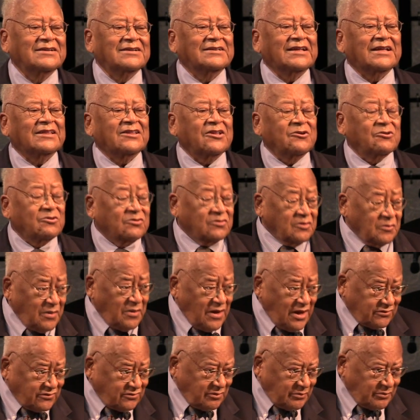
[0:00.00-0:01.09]
That there was a
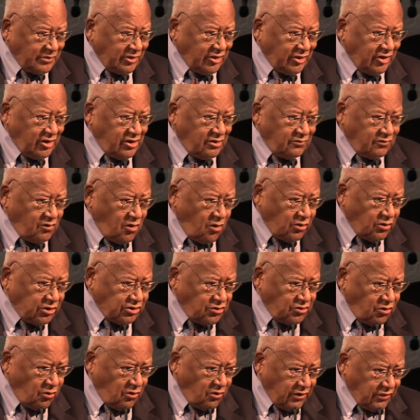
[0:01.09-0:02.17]
possibility of
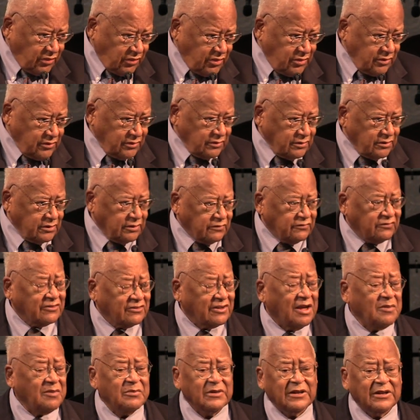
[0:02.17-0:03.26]
going north,
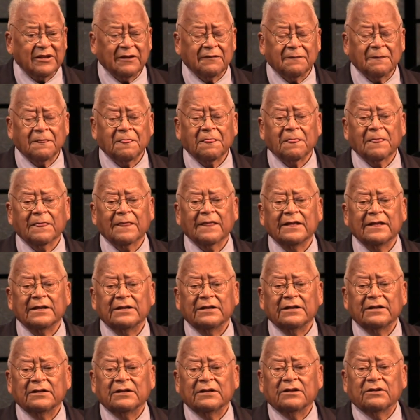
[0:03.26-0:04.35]
escaping
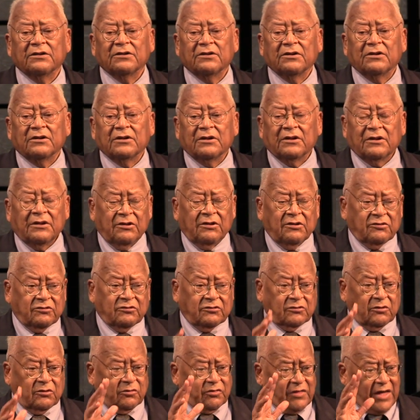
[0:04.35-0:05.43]

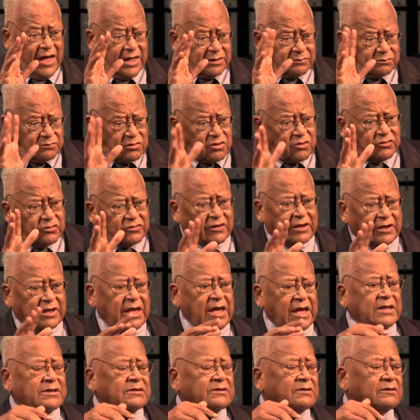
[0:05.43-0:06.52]
it. So that music
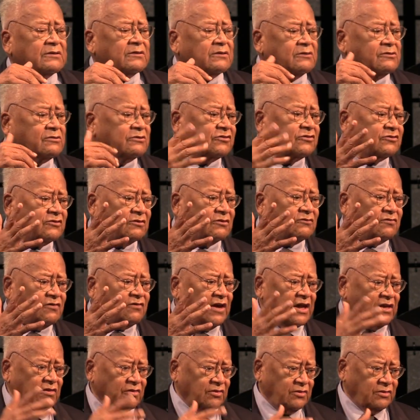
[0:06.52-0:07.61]
in Christian
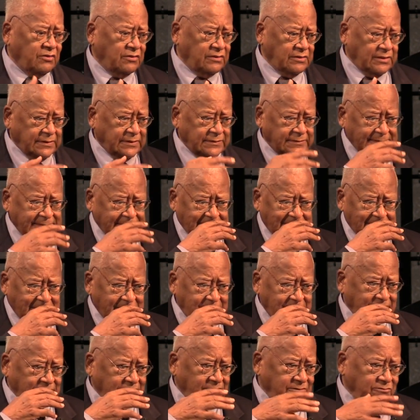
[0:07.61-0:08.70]
faith,
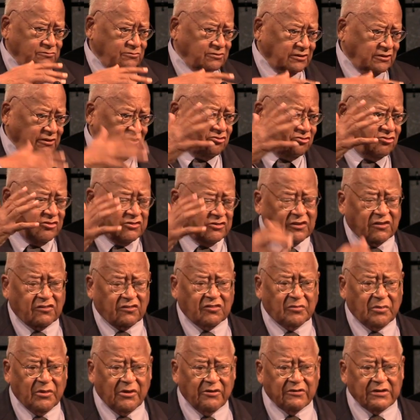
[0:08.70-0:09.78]
religious
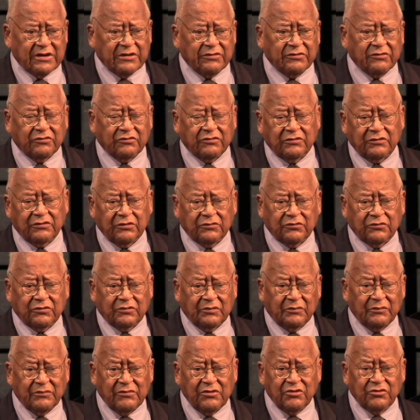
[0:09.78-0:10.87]
experience,
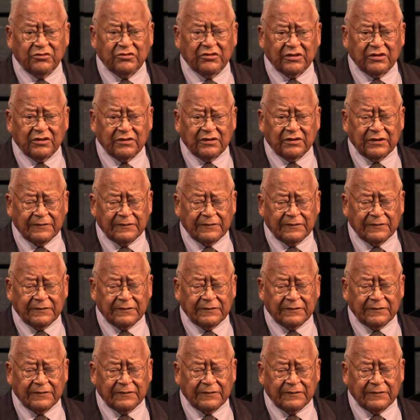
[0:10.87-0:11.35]
is the music